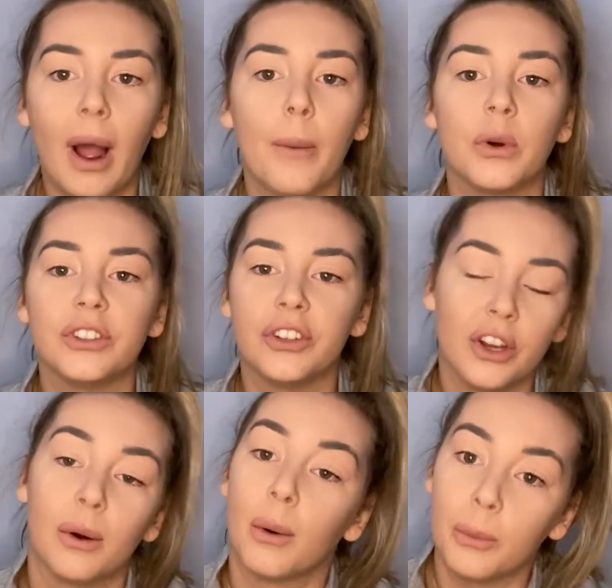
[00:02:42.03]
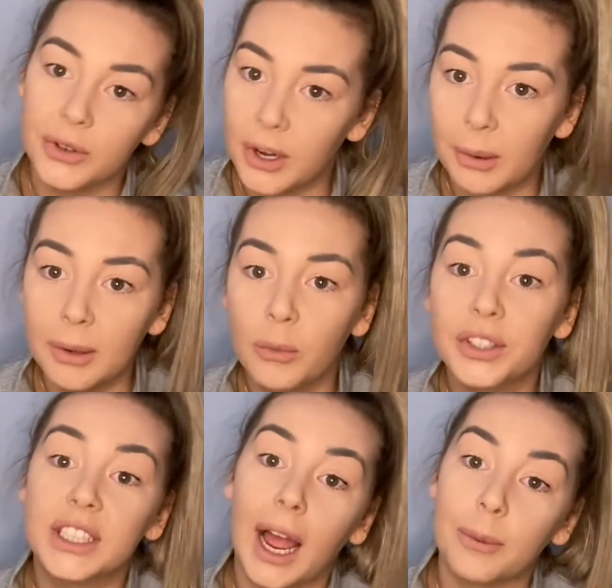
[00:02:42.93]
I want to know what we're doing,
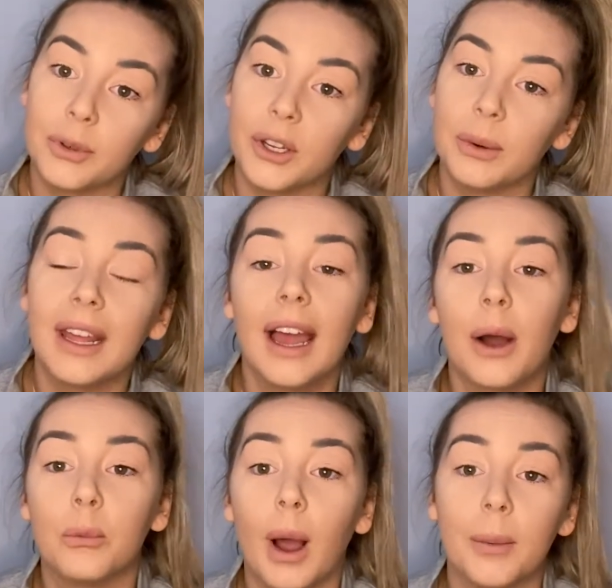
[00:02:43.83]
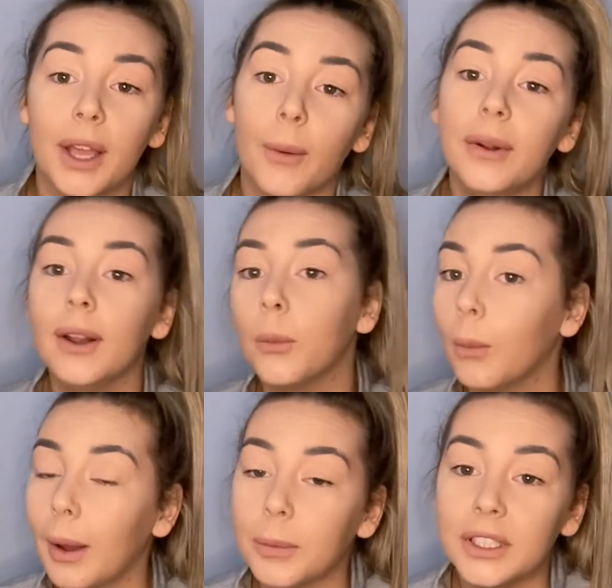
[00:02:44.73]
what time we're doing it, and where we're going, and
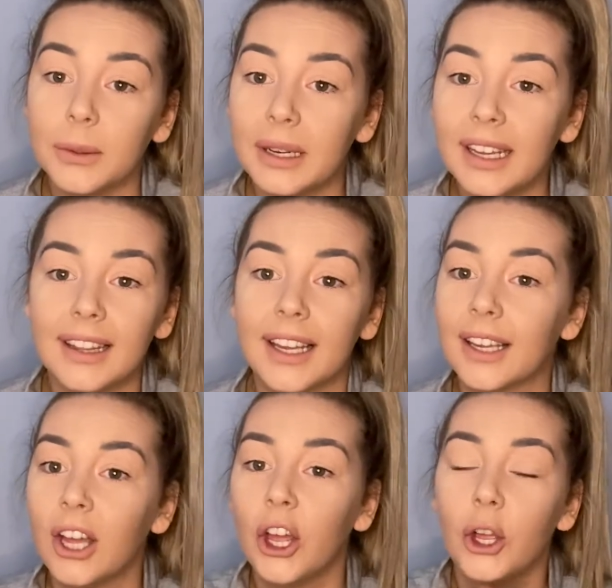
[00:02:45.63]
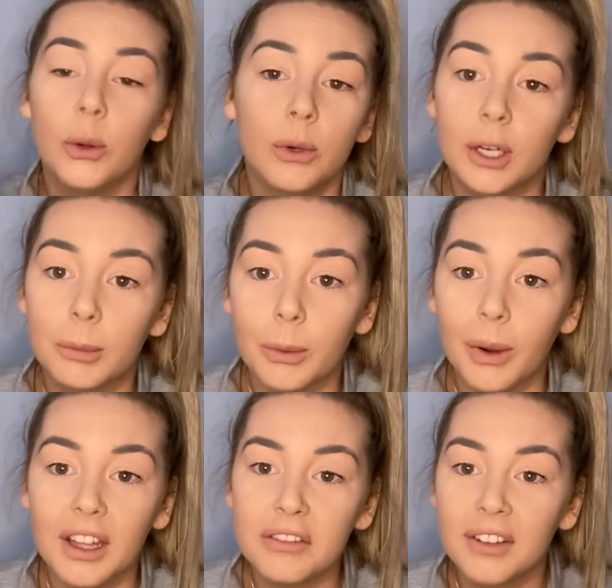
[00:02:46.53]
when we're doing it, who we're going to be
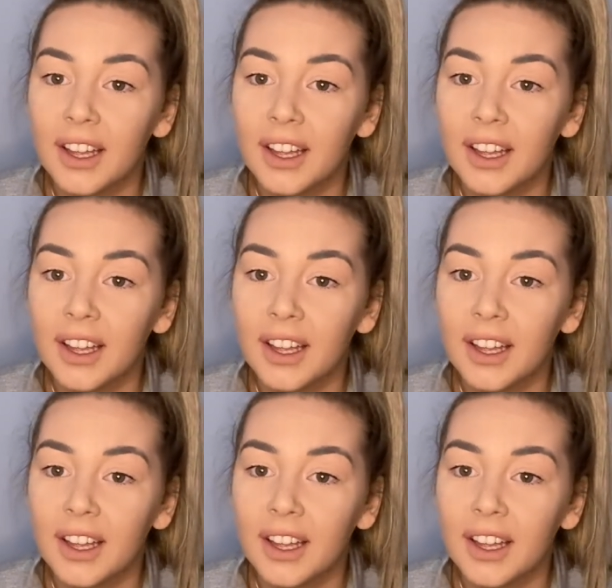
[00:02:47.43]
with.